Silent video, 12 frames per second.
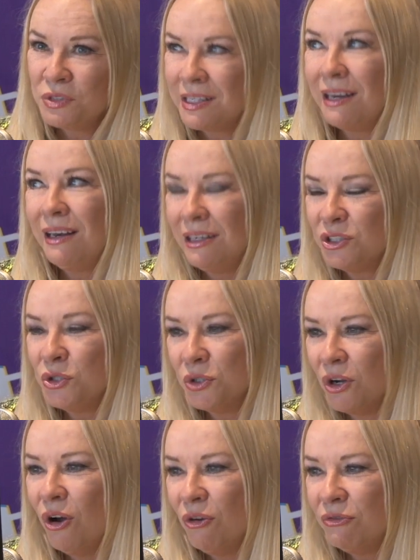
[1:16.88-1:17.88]
suddenly it took
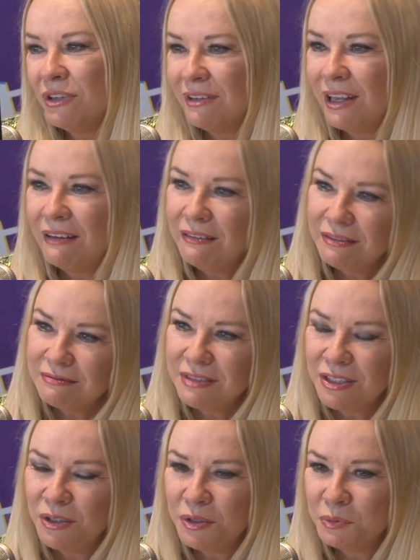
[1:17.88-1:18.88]
off, and then you
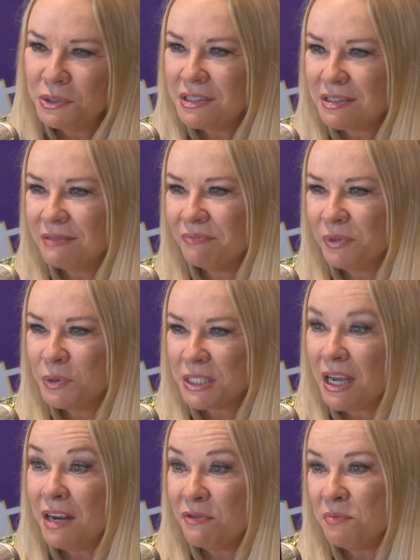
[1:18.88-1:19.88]
know it was it was mm. kind of a